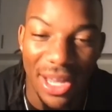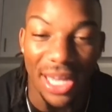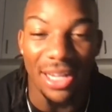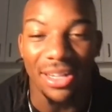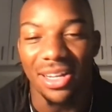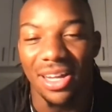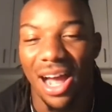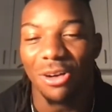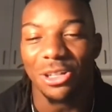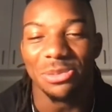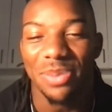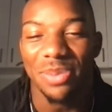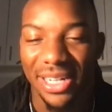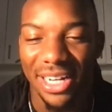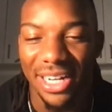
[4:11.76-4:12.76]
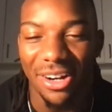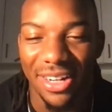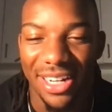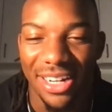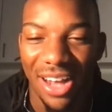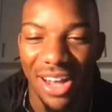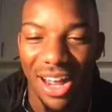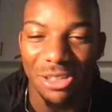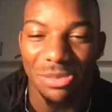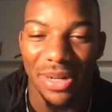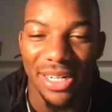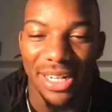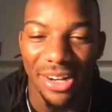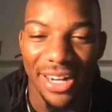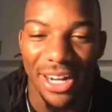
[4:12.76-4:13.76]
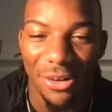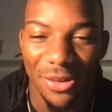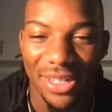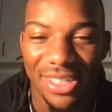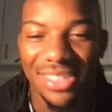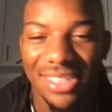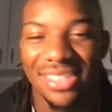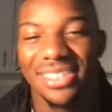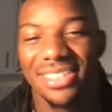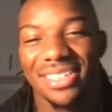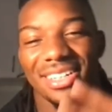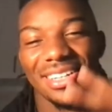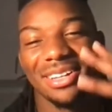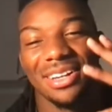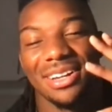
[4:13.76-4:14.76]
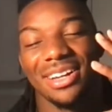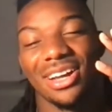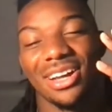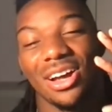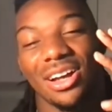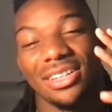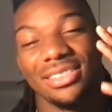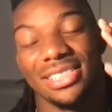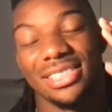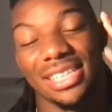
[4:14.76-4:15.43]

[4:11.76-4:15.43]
Okay, Come I respect on, Derrick. Respect Derrick Henry. Gale,